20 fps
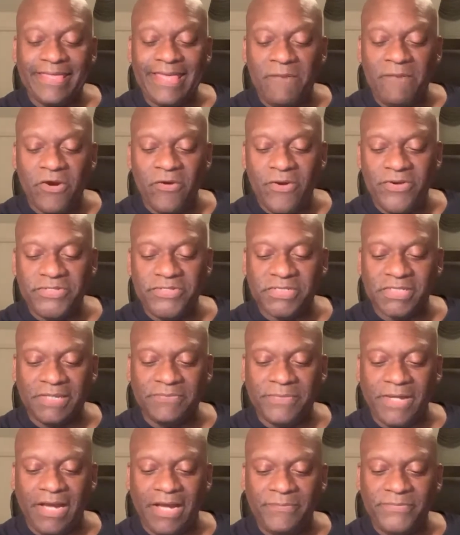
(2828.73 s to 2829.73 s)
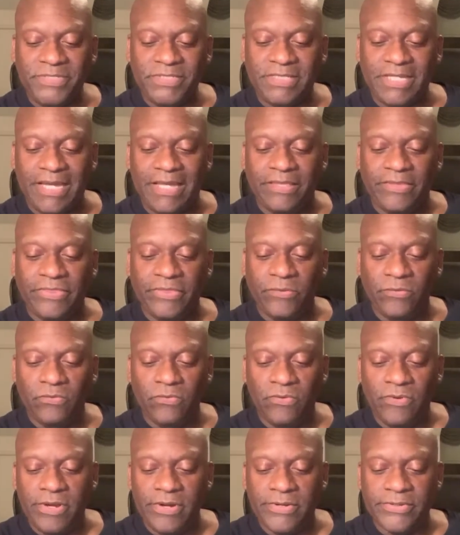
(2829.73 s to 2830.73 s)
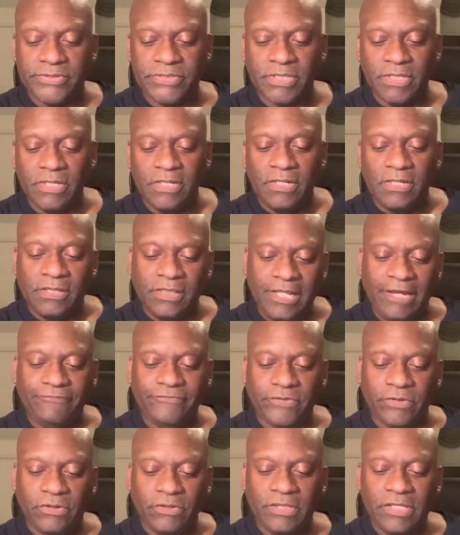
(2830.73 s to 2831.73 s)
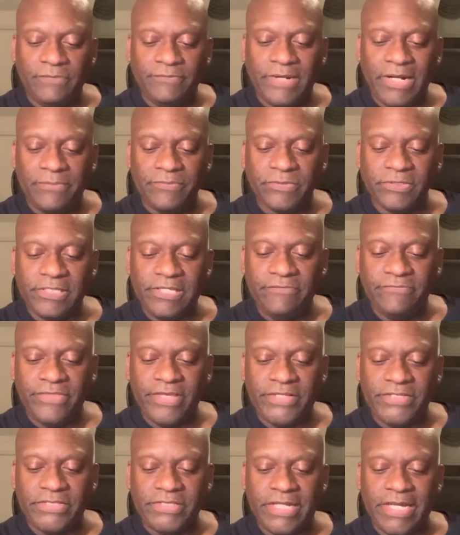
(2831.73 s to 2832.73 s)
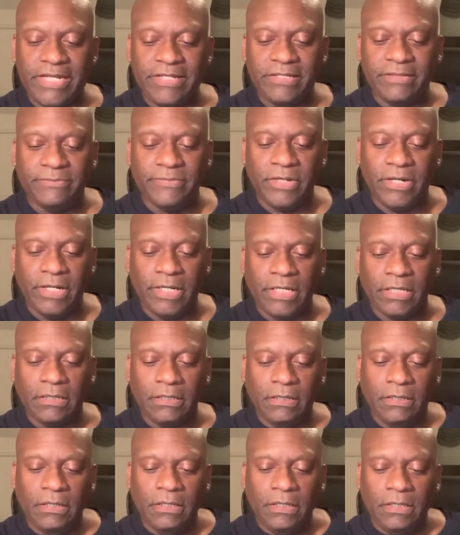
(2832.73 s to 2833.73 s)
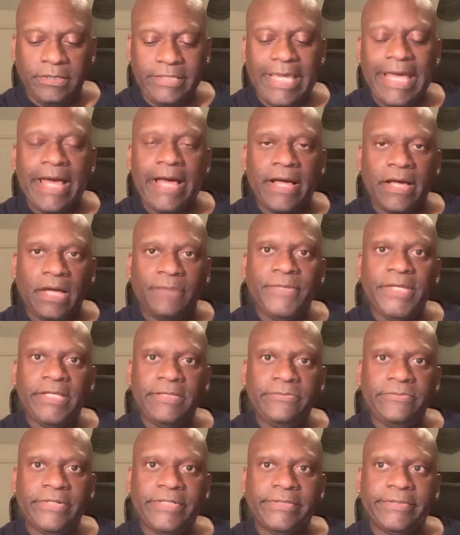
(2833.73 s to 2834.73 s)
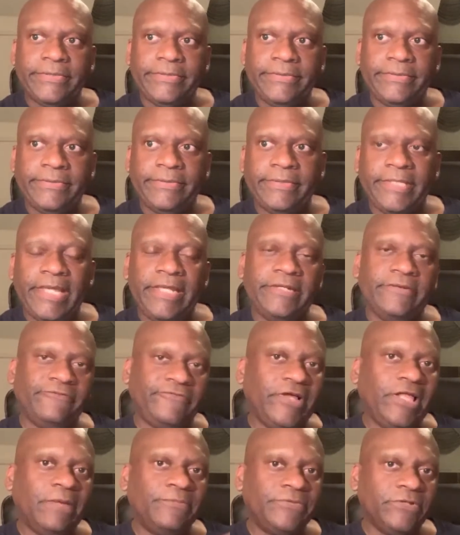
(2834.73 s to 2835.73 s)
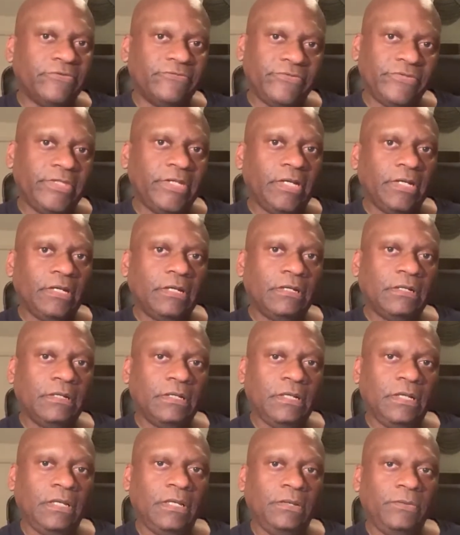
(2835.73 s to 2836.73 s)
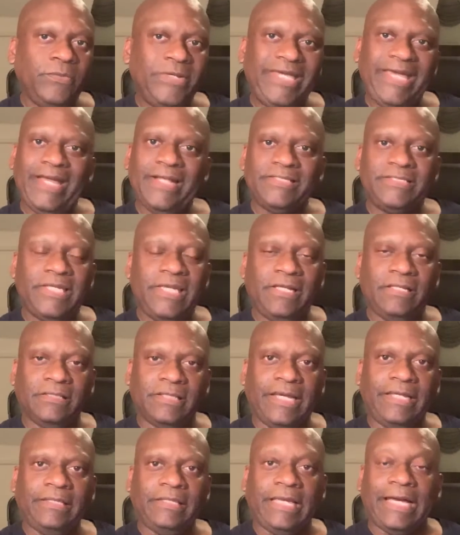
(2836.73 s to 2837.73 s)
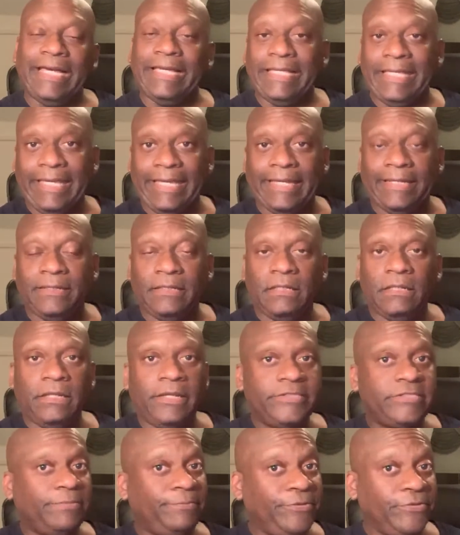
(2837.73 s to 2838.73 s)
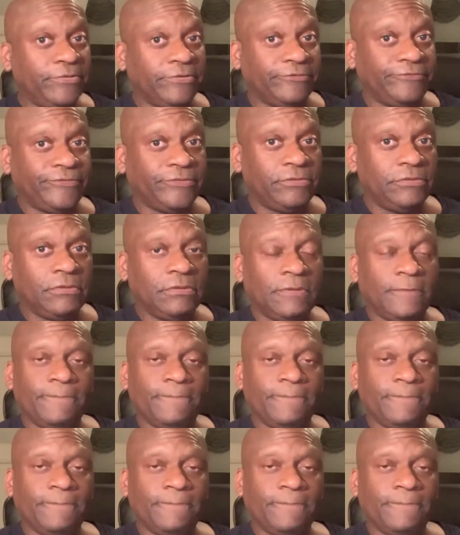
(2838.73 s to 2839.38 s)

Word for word: Cowboy Russ says I'm I'm sad that the Warriors left Oakland, but I'm relieved they stayed in the market. Yeah, I mean what they developed over there, we can't take lightly. I can't it's beautiful.